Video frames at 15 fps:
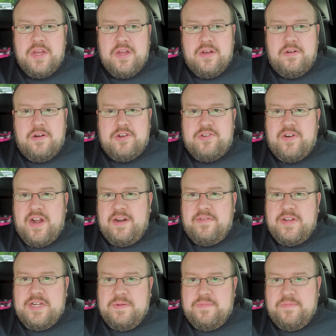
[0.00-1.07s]
or a dry
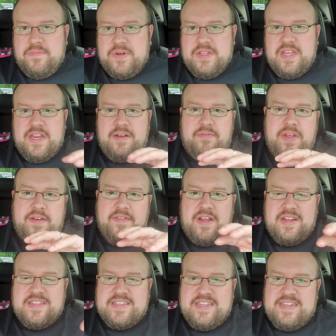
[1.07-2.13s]
rib, but they didn't really have a
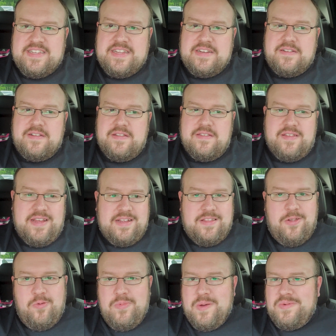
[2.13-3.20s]
lot of seasoning on it. It's like,
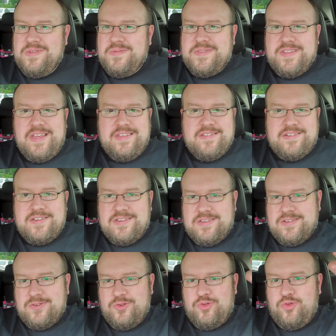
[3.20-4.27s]
load me up with some seasoning,
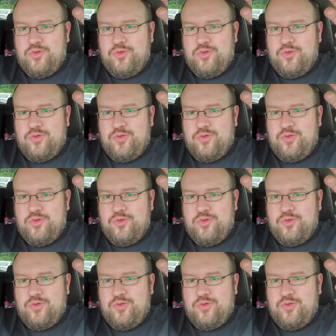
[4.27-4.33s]
just